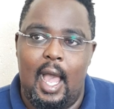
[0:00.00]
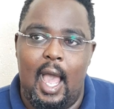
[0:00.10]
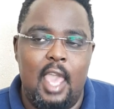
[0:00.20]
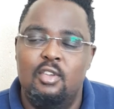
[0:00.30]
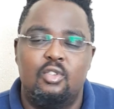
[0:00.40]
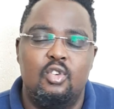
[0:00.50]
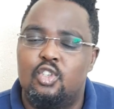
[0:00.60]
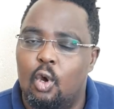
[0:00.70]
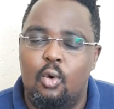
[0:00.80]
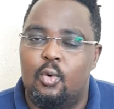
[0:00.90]
I used to
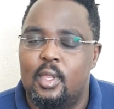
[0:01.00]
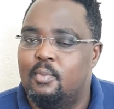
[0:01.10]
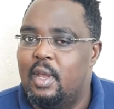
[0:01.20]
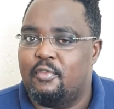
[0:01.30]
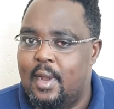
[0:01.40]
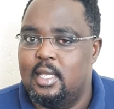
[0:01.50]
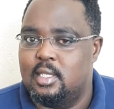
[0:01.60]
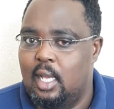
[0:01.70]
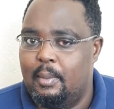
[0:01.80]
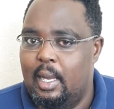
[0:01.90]
joke with my
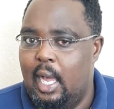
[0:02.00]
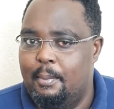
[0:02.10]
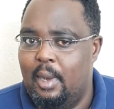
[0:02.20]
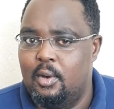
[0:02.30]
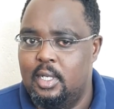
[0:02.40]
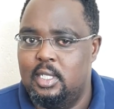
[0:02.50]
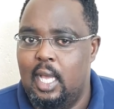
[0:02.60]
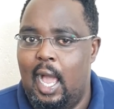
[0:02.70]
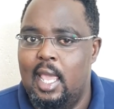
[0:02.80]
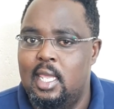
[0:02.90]
friends about it.
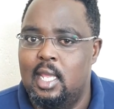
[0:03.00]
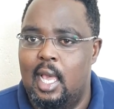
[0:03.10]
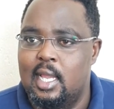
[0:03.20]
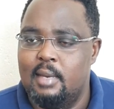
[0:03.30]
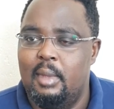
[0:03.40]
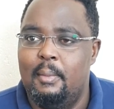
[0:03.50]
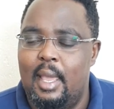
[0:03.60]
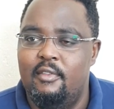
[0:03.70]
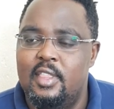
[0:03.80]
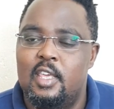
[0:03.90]
I
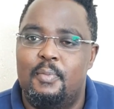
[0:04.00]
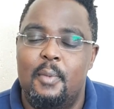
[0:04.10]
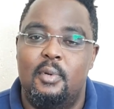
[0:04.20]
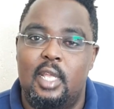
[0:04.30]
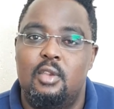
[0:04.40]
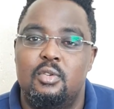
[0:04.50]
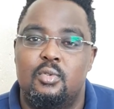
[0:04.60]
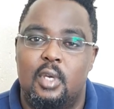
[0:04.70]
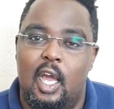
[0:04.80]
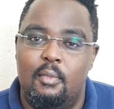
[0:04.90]
remember even the people that used
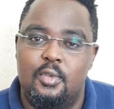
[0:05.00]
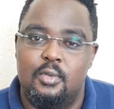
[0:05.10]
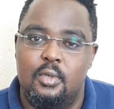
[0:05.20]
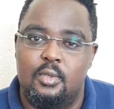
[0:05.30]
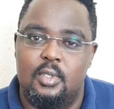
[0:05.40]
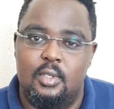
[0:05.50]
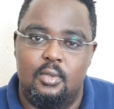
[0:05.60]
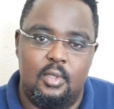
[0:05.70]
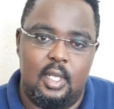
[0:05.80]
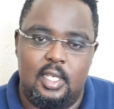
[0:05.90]
to come to
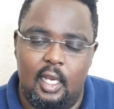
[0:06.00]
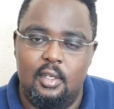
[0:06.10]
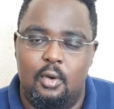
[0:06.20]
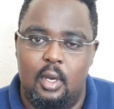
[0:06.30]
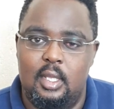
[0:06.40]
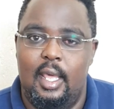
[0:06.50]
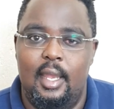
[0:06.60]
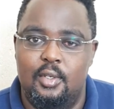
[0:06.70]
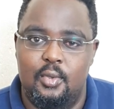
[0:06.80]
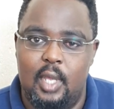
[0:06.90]
the Technicon
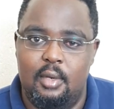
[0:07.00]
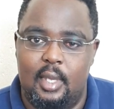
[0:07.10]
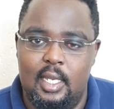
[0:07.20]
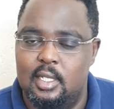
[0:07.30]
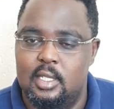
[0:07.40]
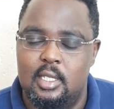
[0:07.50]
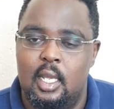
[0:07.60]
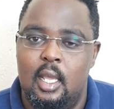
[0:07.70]
then to educate us,